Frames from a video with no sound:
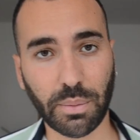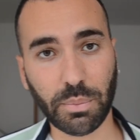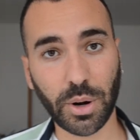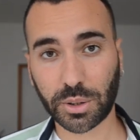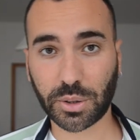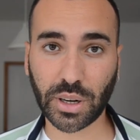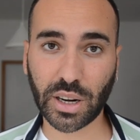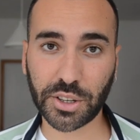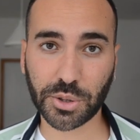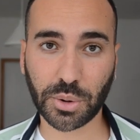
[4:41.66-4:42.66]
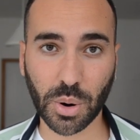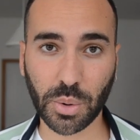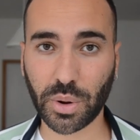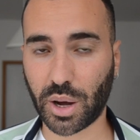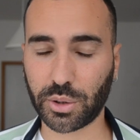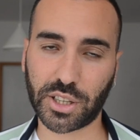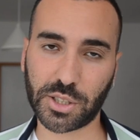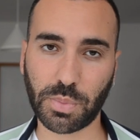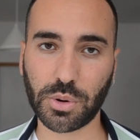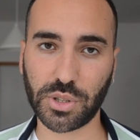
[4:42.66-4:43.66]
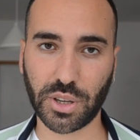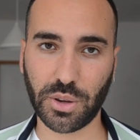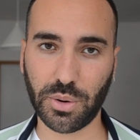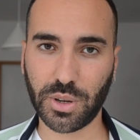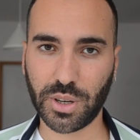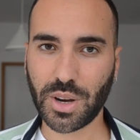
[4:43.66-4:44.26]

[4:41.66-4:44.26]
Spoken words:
I'm not gonna let you go without exposing you.